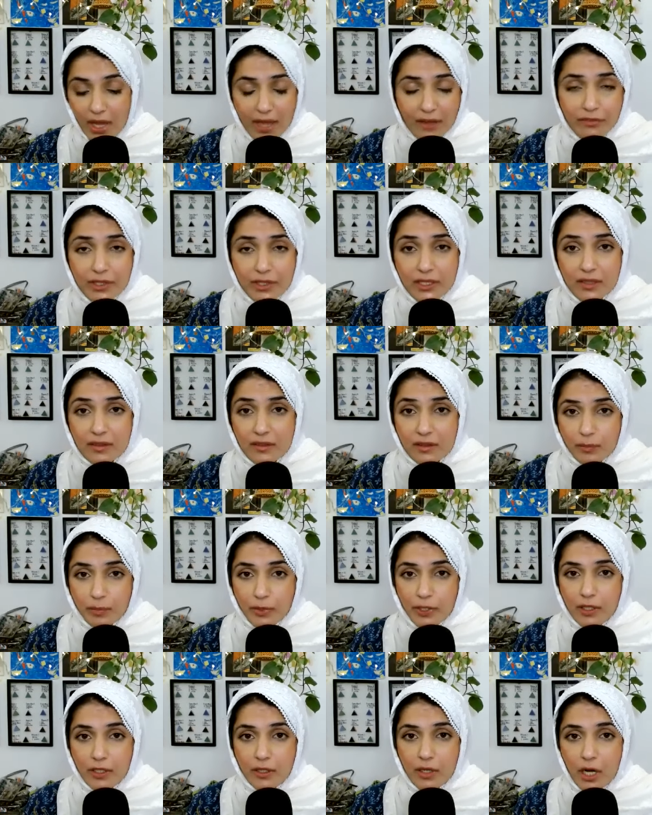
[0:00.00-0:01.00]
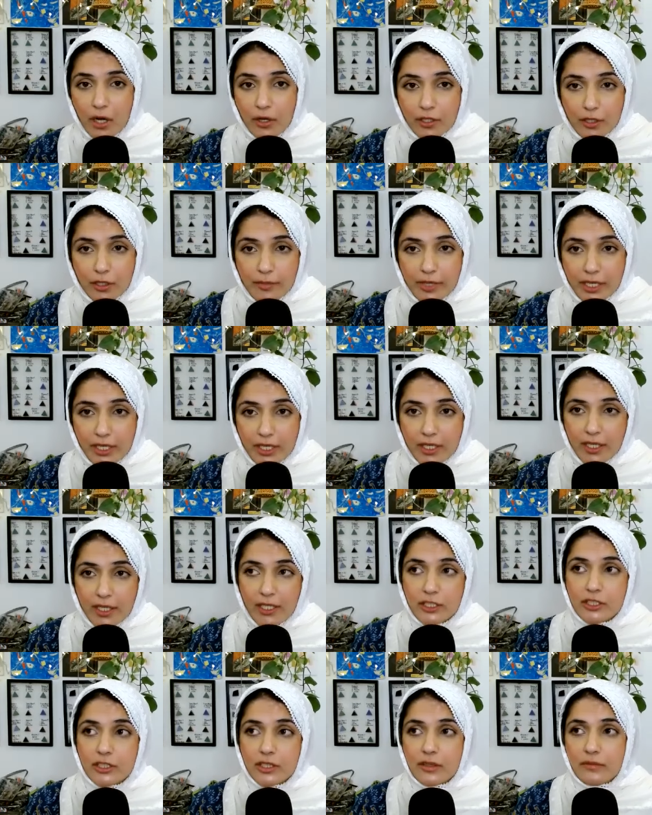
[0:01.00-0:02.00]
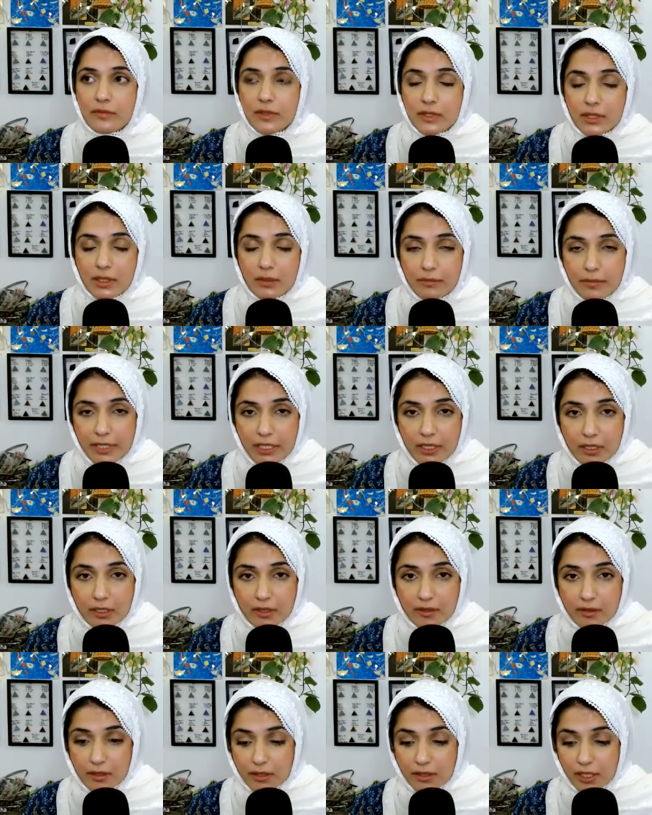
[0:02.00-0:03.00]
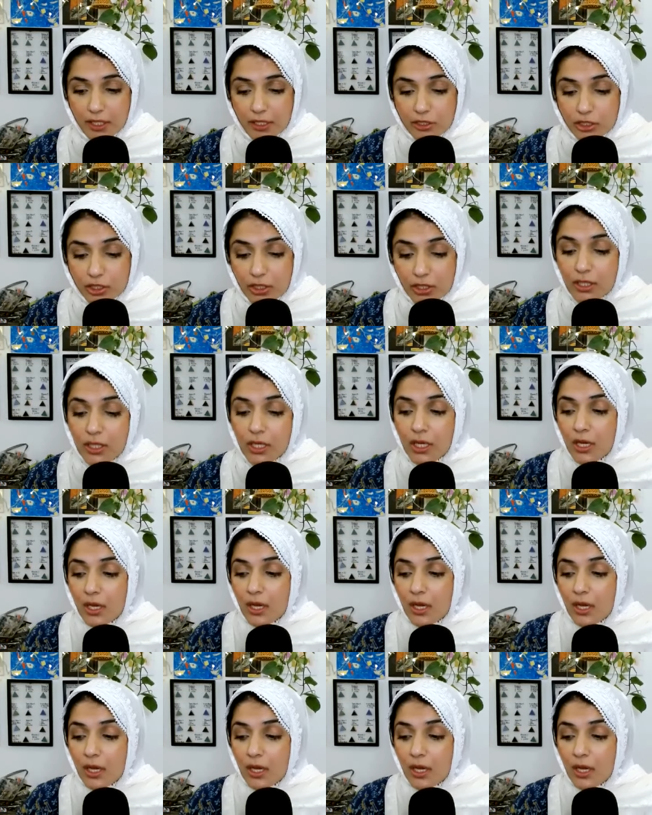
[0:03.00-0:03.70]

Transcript: Have a discipline around your medication with complete consultation,